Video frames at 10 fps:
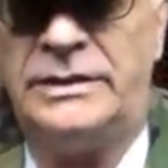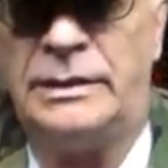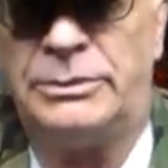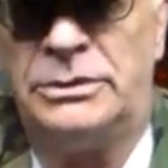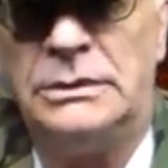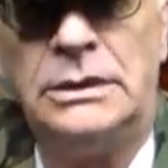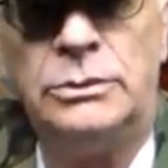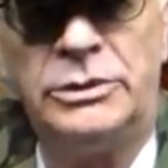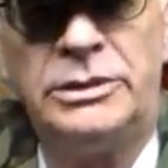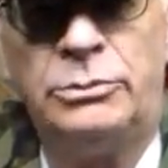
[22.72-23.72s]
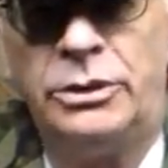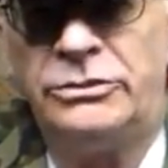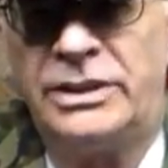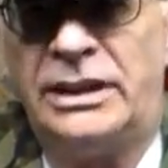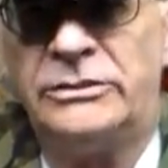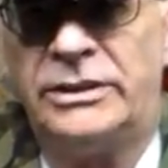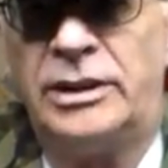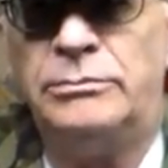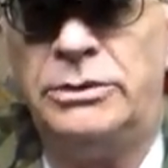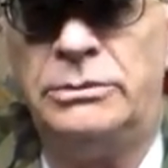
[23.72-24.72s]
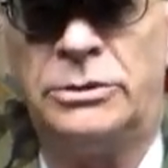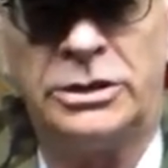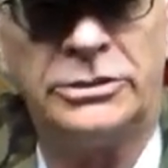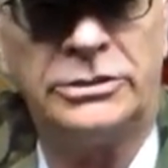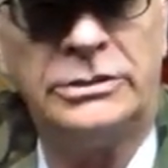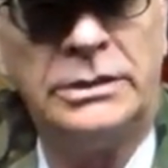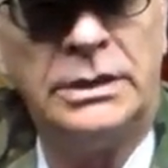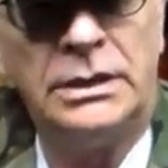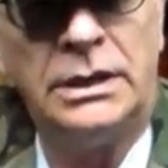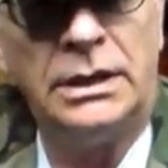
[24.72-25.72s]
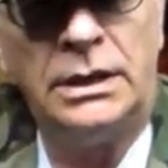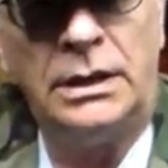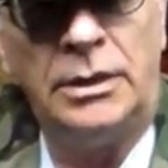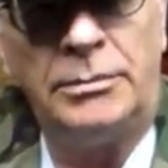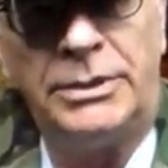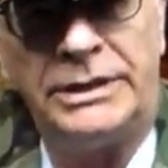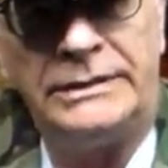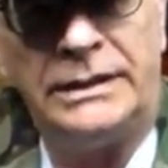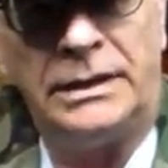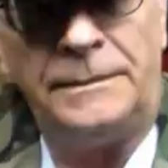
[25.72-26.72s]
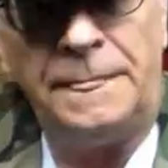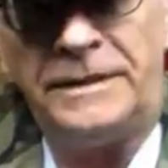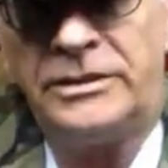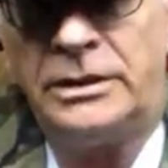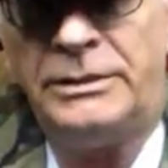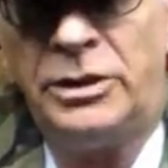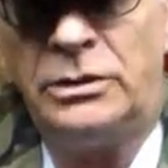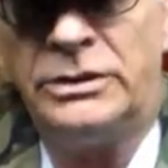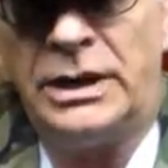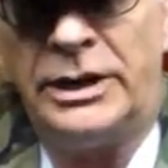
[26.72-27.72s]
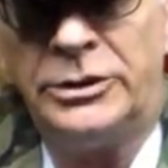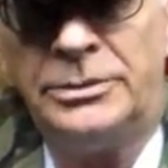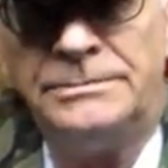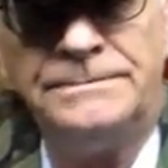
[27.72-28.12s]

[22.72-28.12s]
of April with the Boy Scouts out at Blue Marsh. But it's going to be an overnighter.